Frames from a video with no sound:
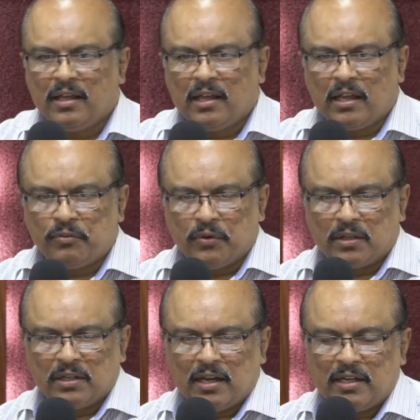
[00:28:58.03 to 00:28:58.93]
If you are
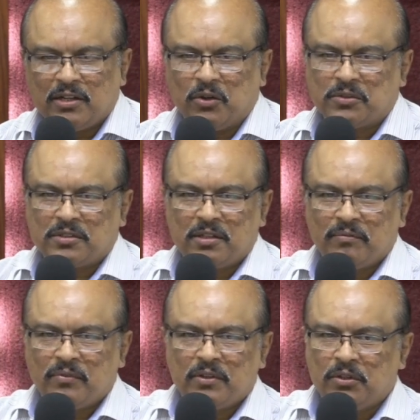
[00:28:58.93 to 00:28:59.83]
the lighthouse,
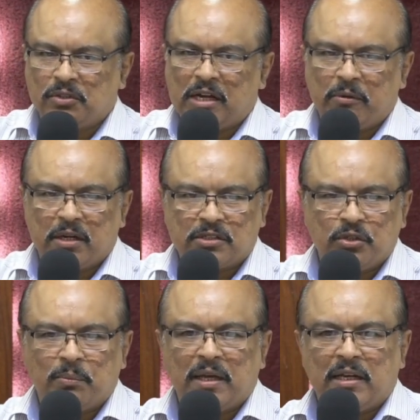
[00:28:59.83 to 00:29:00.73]
you should have a
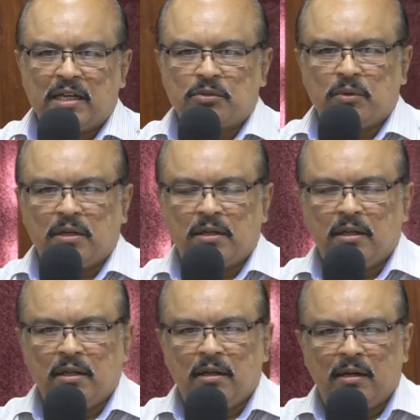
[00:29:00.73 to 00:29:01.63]
rescue plan as well.
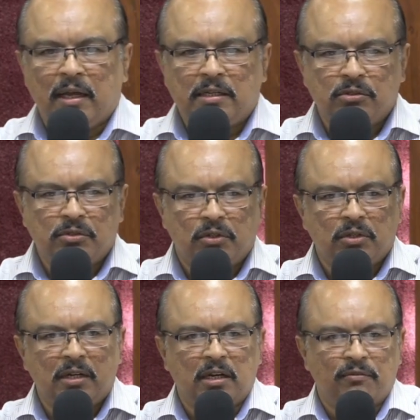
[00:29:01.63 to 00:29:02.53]
Lighthouse not
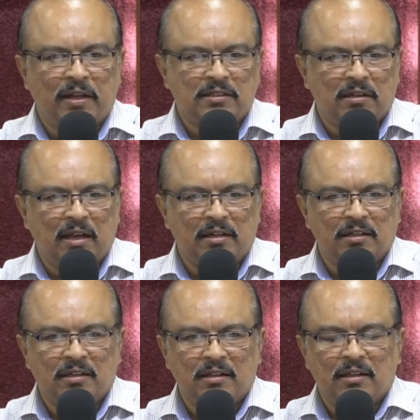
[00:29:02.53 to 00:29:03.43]
only reflects light,
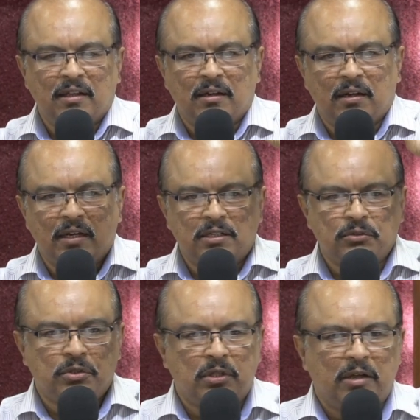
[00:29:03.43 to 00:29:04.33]
Lighthouse
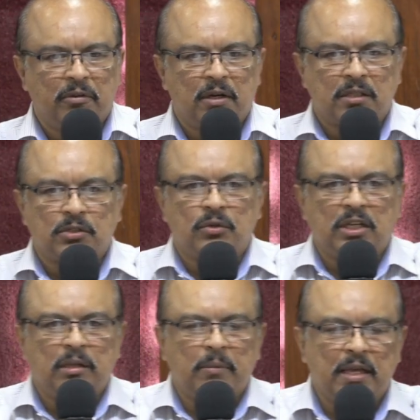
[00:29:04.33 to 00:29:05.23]
have a rescue
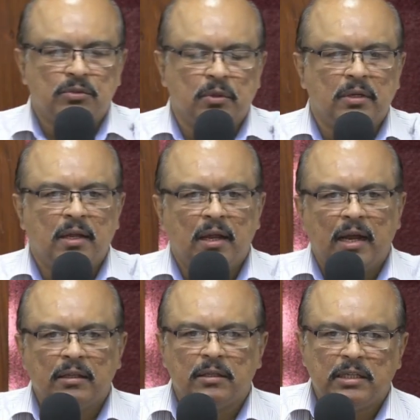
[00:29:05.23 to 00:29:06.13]
team as well.
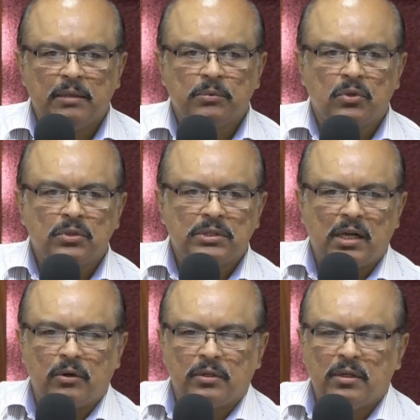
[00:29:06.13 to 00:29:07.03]
And the team goes
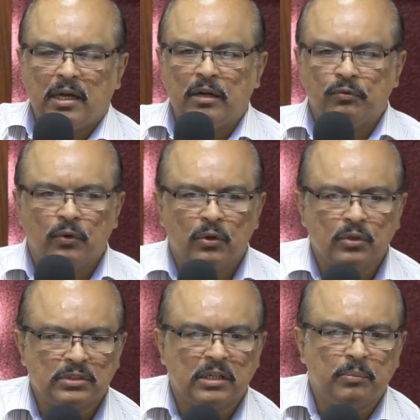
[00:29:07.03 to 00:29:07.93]
out and
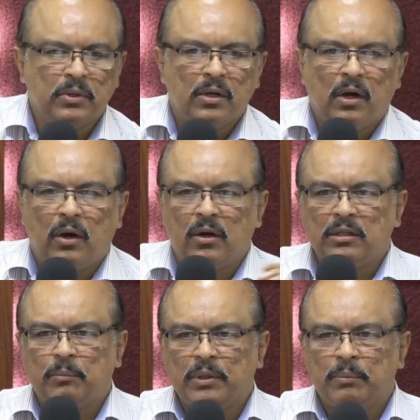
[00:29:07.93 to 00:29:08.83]
follows up on
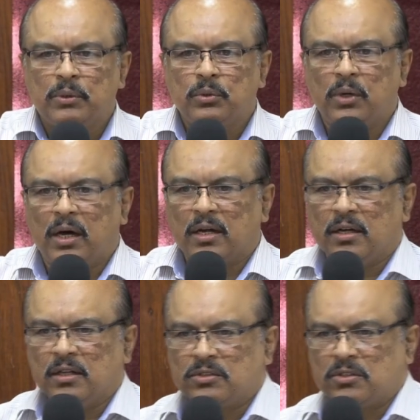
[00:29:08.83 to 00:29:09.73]
the people who are in
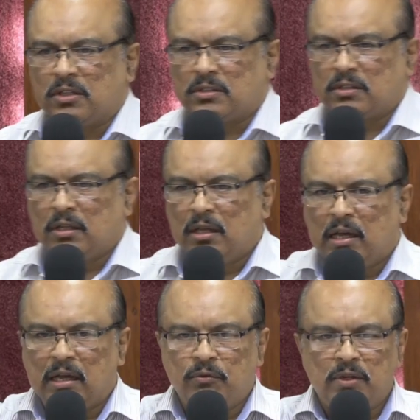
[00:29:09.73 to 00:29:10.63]
distress.
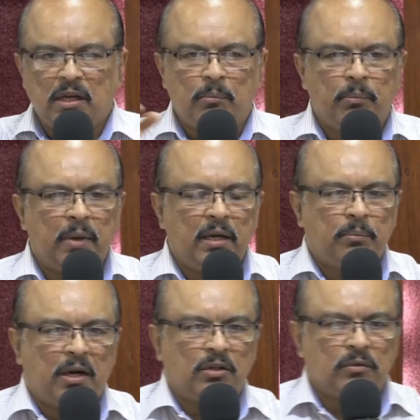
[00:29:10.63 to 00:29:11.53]
And we are made
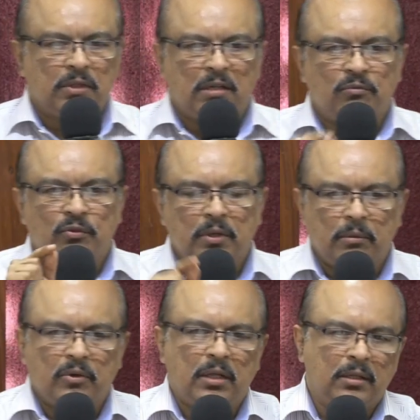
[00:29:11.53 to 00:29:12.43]
part of that,
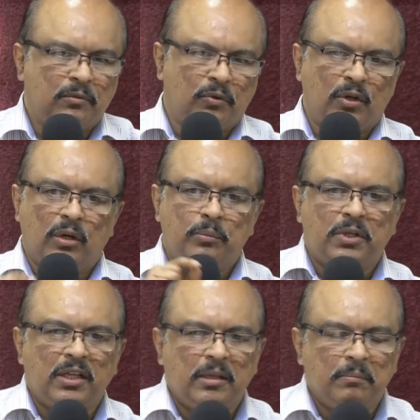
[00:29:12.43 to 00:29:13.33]
uh, uh, that follow-up
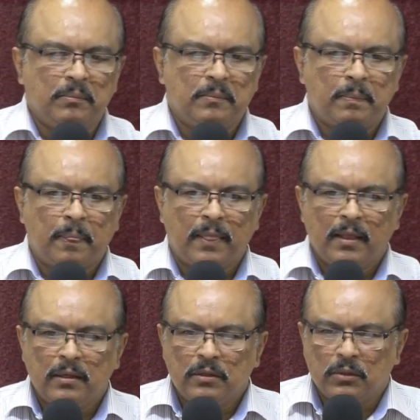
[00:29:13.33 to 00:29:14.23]
team
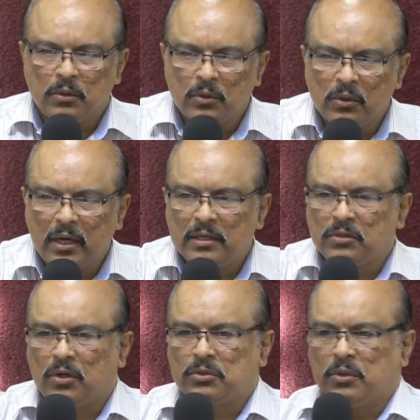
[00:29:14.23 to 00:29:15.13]
to go and
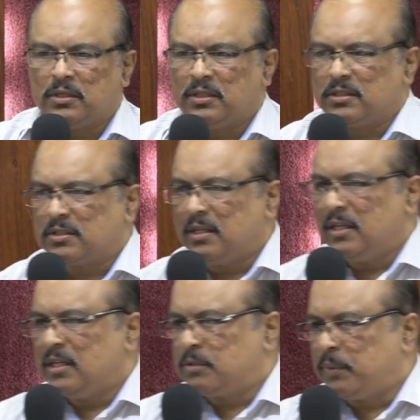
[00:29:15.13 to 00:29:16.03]
talk to others,
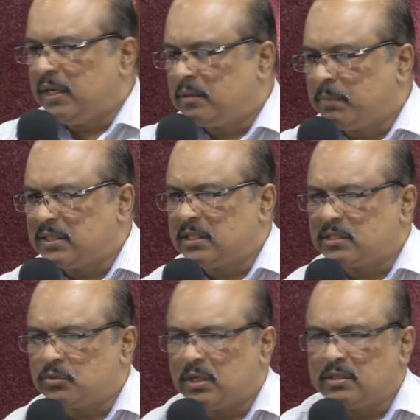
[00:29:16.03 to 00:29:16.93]
speak blessings
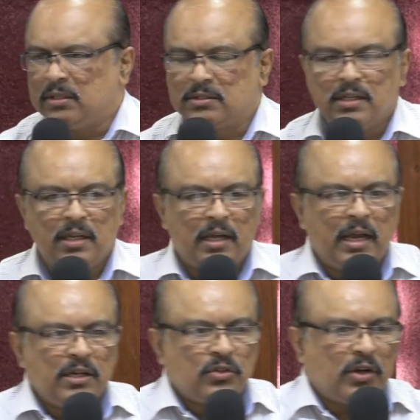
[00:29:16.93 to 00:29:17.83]
to others,
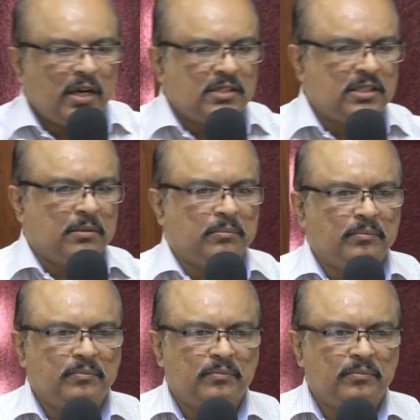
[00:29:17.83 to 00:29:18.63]
encourage them